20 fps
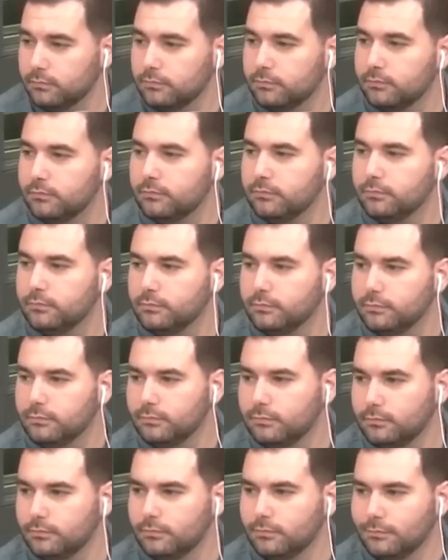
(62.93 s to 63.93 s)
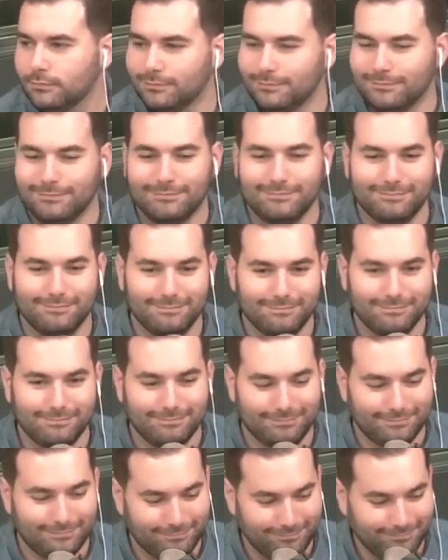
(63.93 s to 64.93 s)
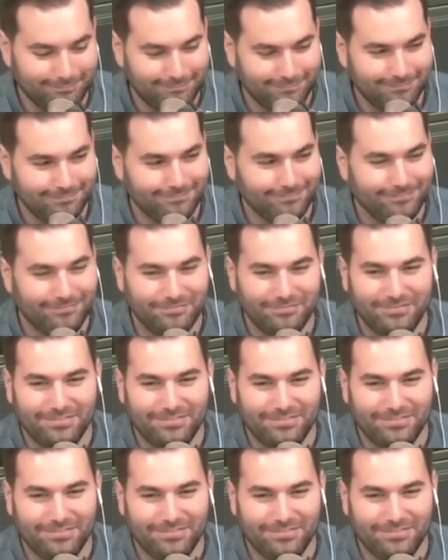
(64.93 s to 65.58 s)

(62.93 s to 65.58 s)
(not speaking)